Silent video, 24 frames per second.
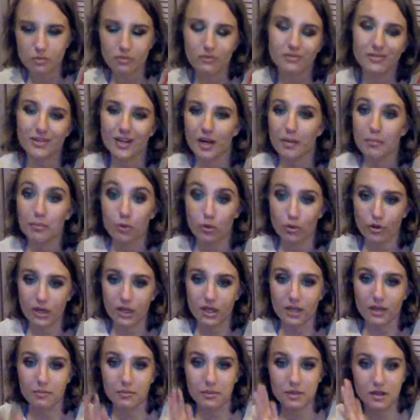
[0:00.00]
Well, not
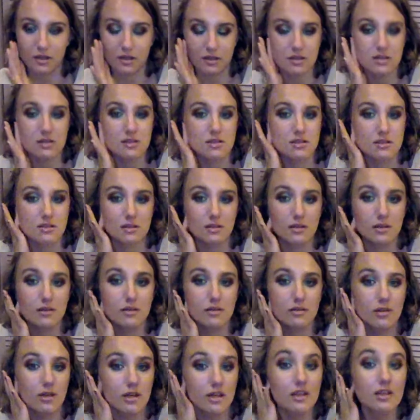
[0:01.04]
boring, because
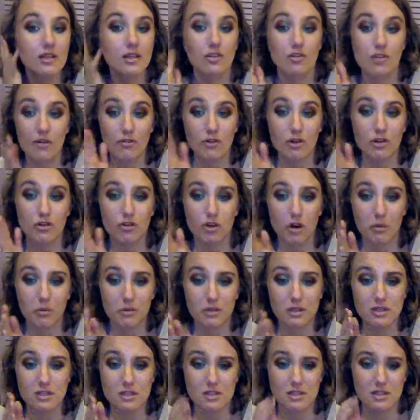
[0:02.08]
anything Jeffree Star
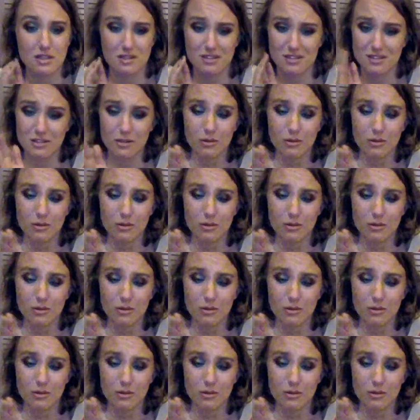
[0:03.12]
releases is,